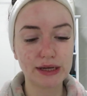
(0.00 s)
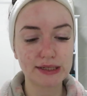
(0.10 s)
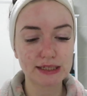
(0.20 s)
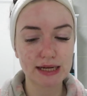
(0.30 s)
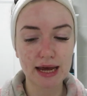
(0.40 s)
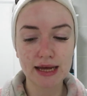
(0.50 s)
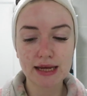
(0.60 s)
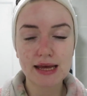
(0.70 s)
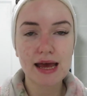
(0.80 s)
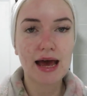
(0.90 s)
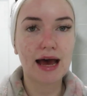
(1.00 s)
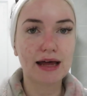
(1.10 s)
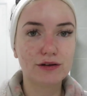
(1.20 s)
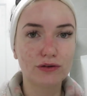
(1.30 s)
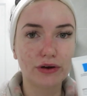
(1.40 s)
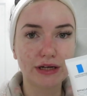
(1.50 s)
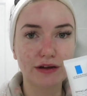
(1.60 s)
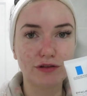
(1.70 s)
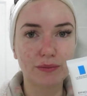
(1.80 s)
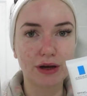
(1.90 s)
internet, and thought I'd
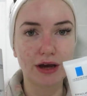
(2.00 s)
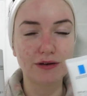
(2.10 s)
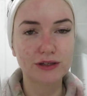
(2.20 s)
give them a go.